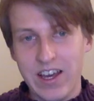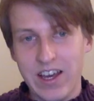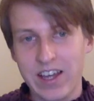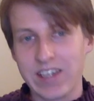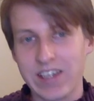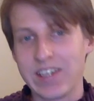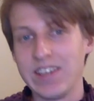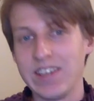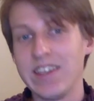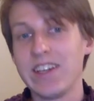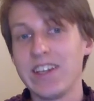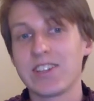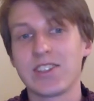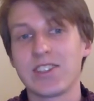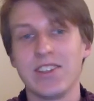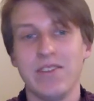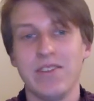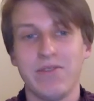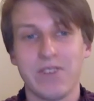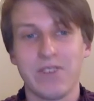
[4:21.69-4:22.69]

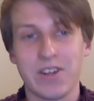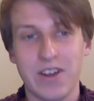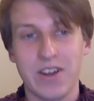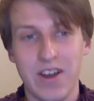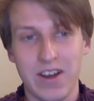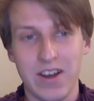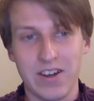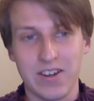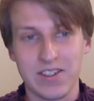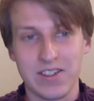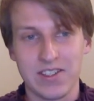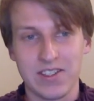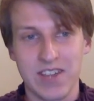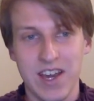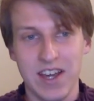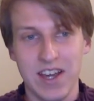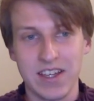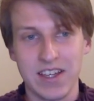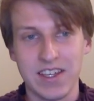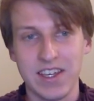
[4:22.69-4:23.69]
condition for Conqueror's
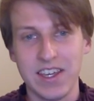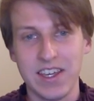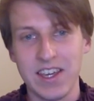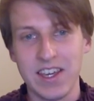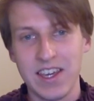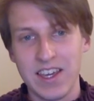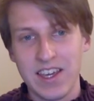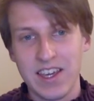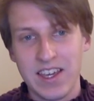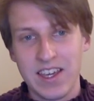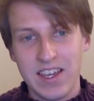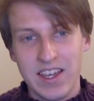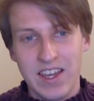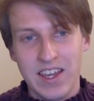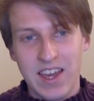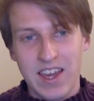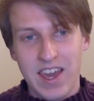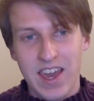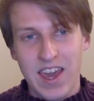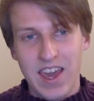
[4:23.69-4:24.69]
Haki,
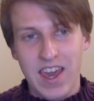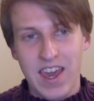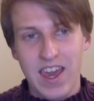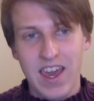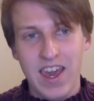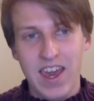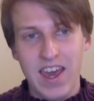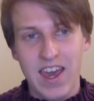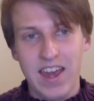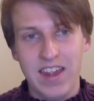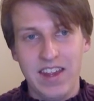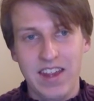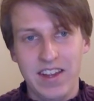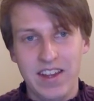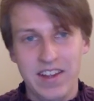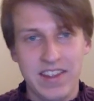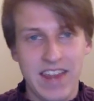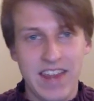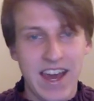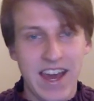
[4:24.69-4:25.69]
and
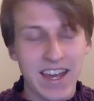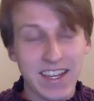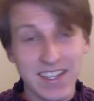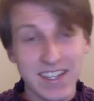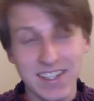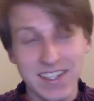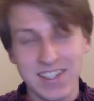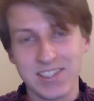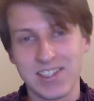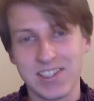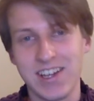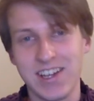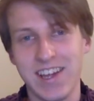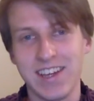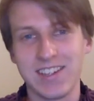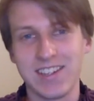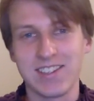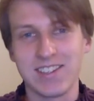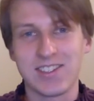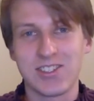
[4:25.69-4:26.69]
that condition
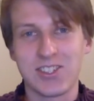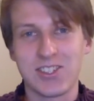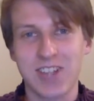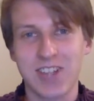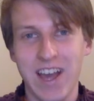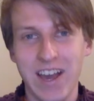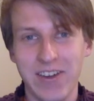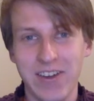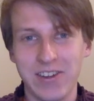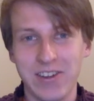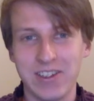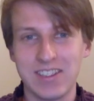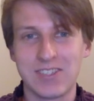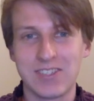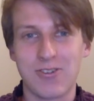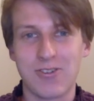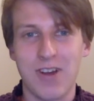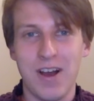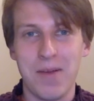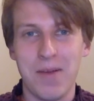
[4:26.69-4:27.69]
is childhood
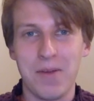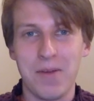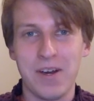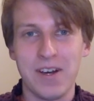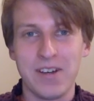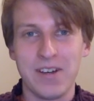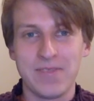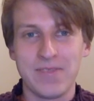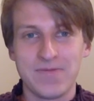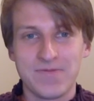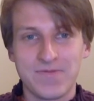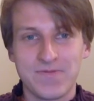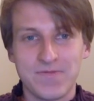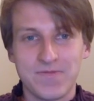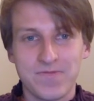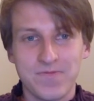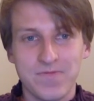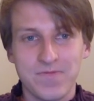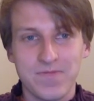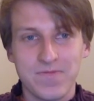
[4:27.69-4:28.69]
trauma.
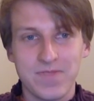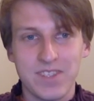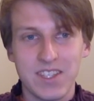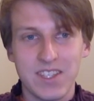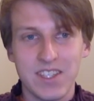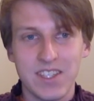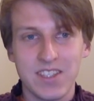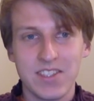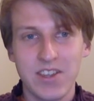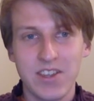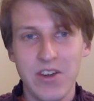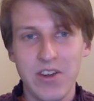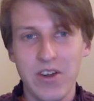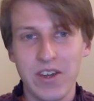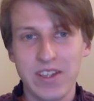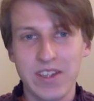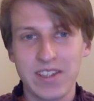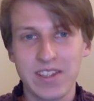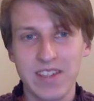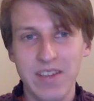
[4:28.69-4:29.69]
So,
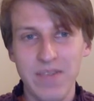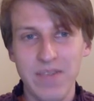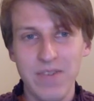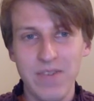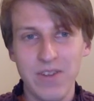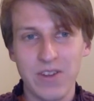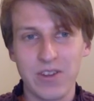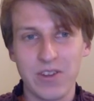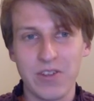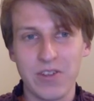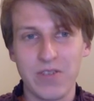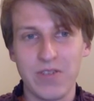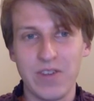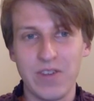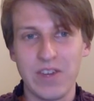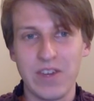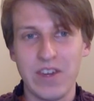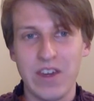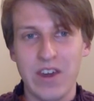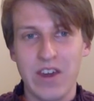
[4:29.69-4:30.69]
except for
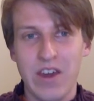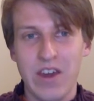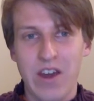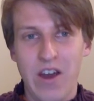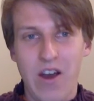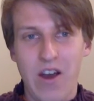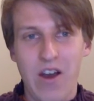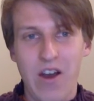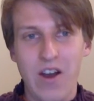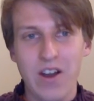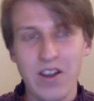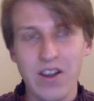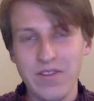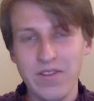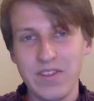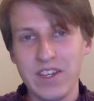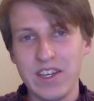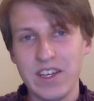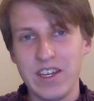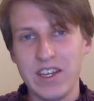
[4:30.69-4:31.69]
Luffy, all
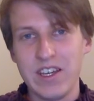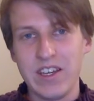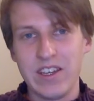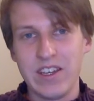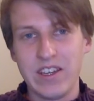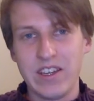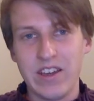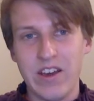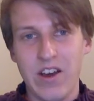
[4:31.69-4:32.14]
the